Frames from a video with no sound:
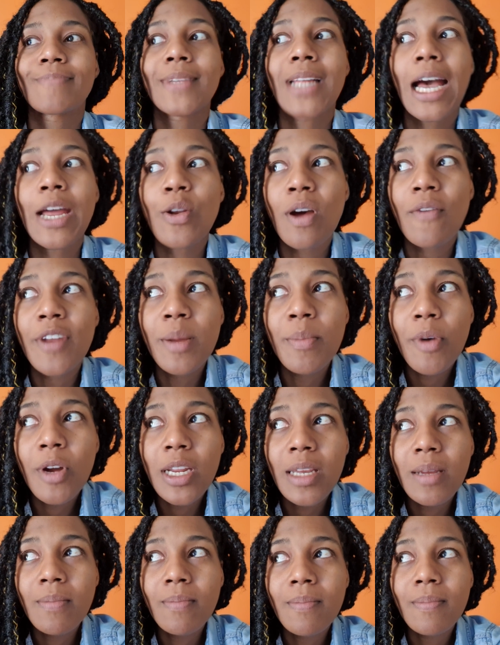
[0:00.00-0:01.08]
I don't have any money.
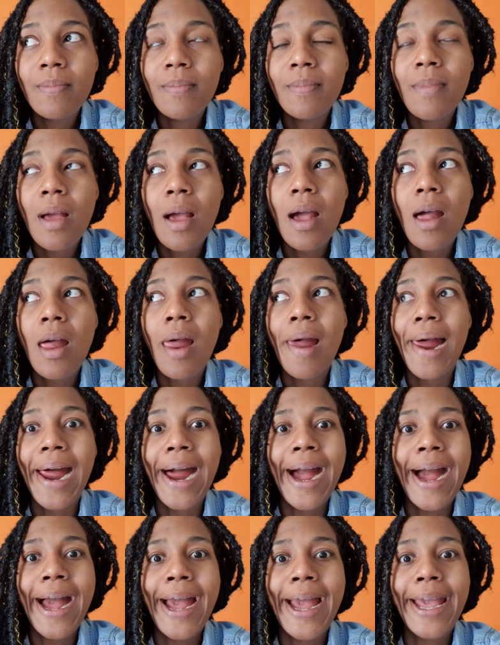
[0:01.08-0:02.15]

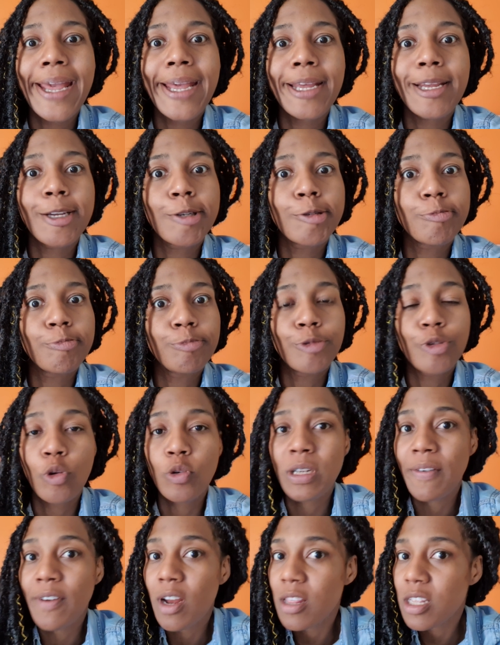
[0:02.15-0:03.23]
I don't
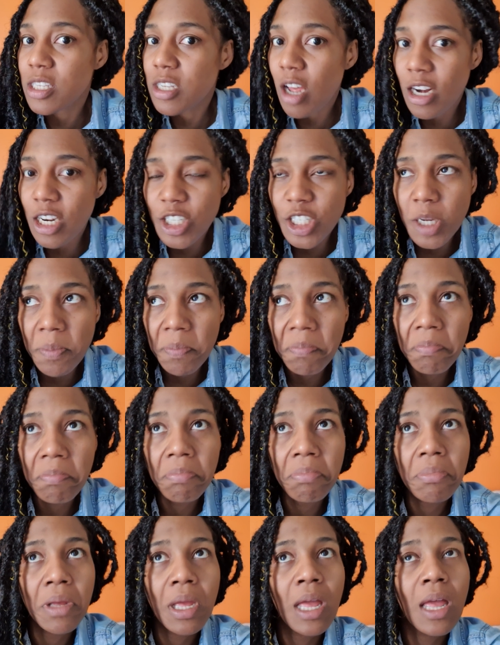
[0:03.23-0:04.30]
have another scholarship.
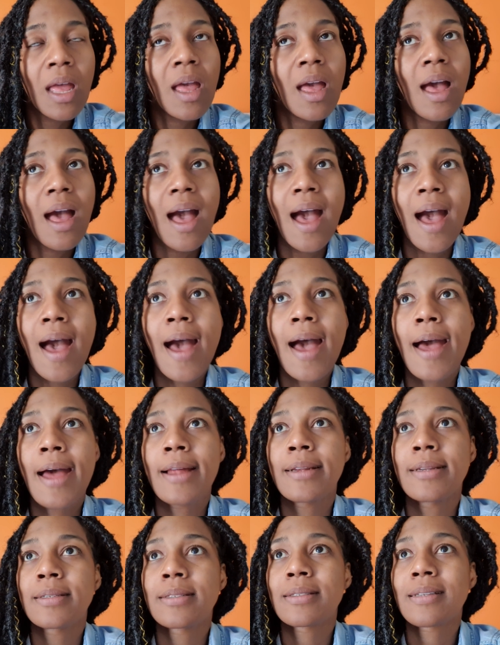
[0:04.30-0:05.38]

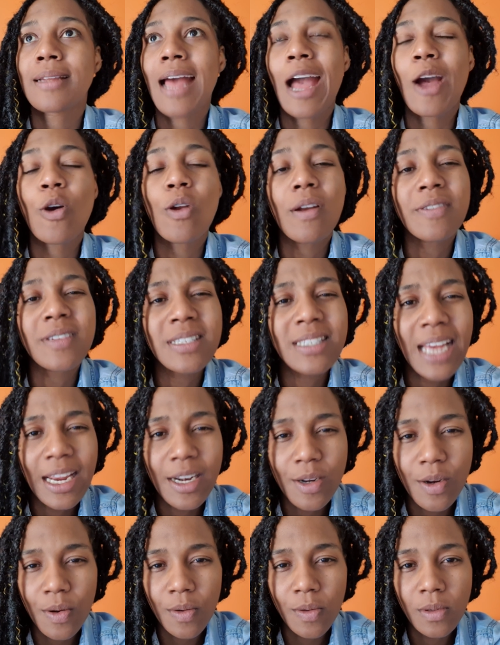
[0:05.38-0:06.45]
And I could have sat
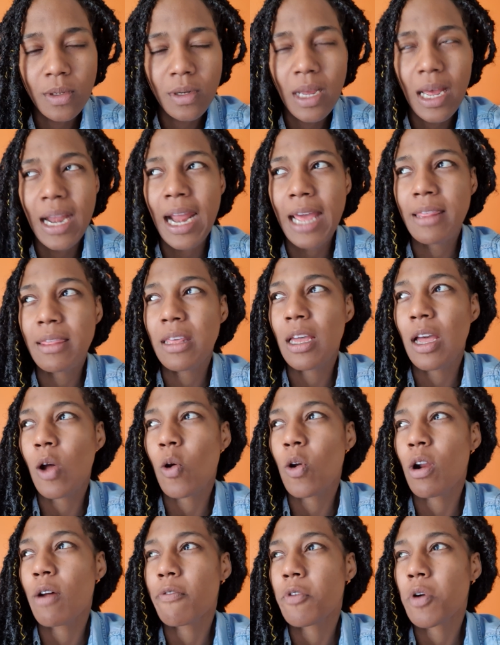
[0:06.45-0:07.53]
down, and I think I
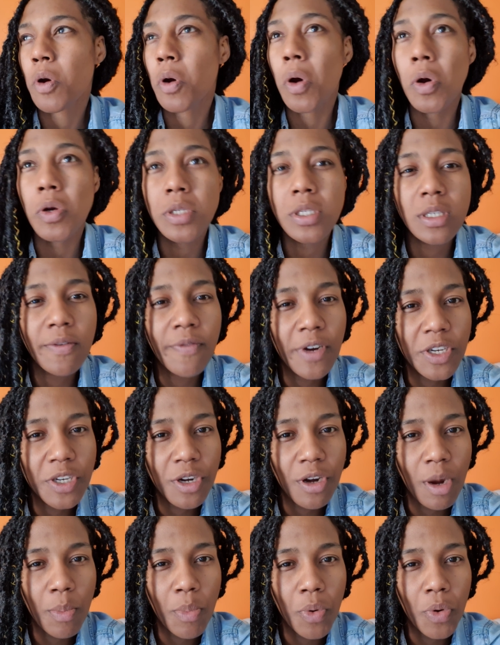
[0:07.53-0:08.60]
could have cussed the
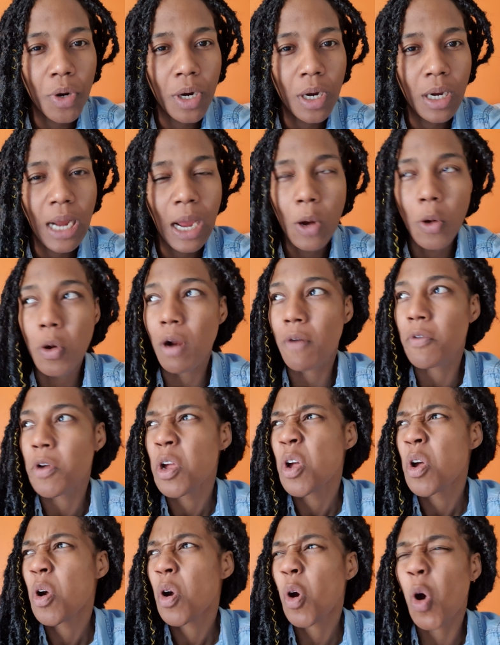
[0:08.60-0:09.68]
veterinary board. I could have
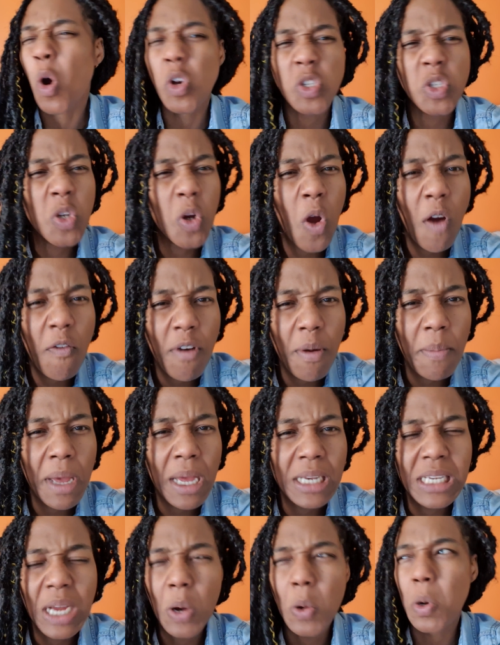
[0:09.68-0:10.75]
cussed the
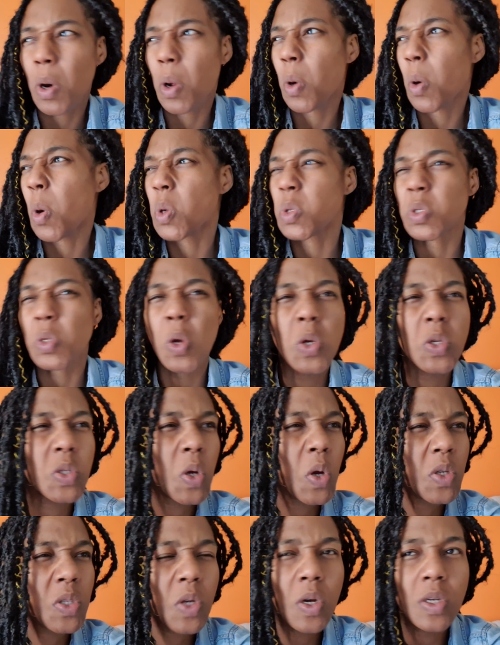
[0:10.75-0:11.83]
government. I could have
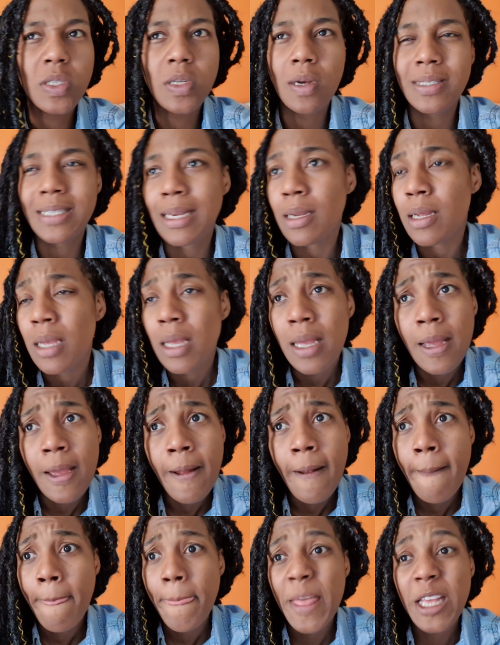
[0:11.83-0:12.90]
cussed. And
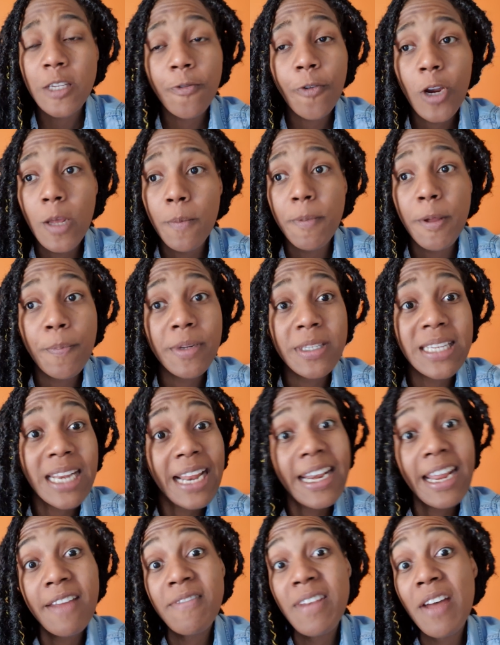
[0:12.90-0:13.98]
it's funny, people say that
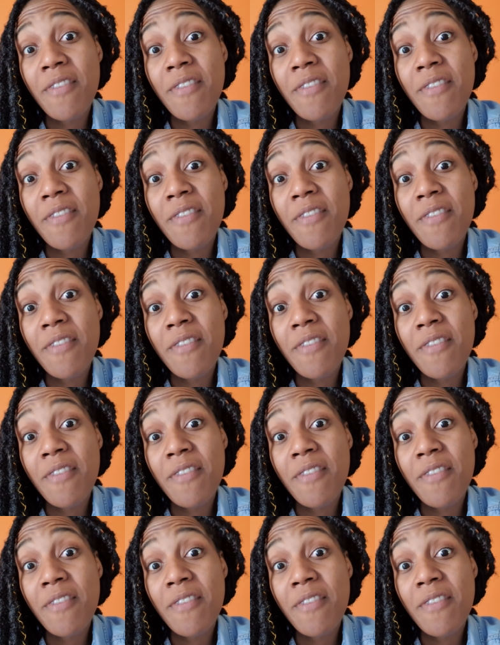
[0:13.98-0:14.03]
they've